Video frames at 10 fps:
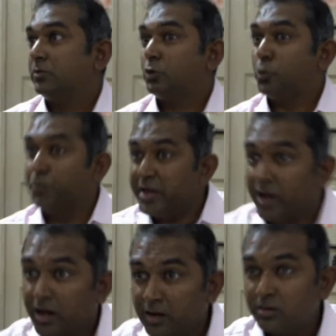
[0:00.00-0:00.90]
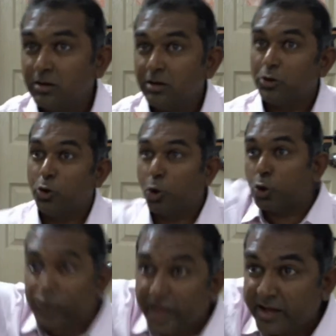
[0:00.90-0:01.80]
You be here. Don't
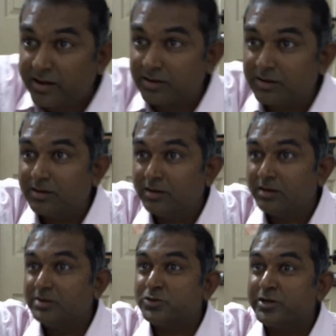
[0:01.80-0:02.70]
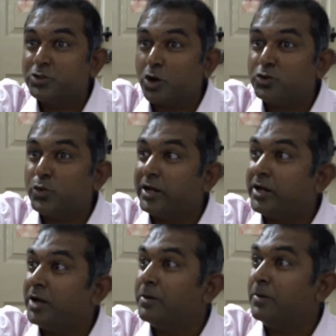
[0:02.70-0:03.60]
go there. So he talked to her like
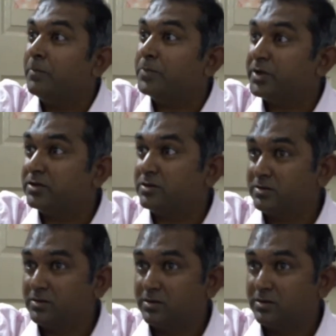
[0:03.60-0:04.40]
a brother.